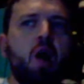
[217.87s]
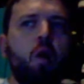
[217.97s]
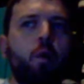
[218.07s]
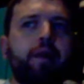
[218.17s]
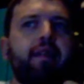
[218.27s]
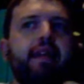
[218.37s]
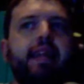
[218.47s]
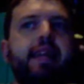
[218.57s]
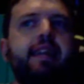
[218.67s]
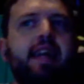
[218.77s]
with
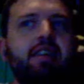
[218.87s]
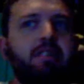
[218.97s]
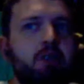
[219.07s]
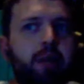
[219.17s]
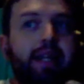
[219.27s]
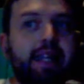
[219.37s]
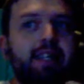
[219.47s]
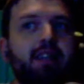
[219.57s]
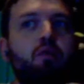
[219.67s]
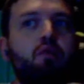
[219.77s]
teenagers doing these
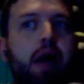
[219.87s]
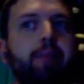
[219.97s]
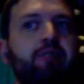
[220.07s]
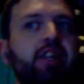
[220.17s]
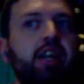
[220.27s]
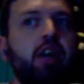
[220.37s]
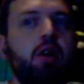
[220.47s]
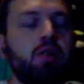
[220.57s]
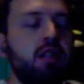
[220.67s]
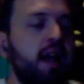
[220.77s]
little rap videos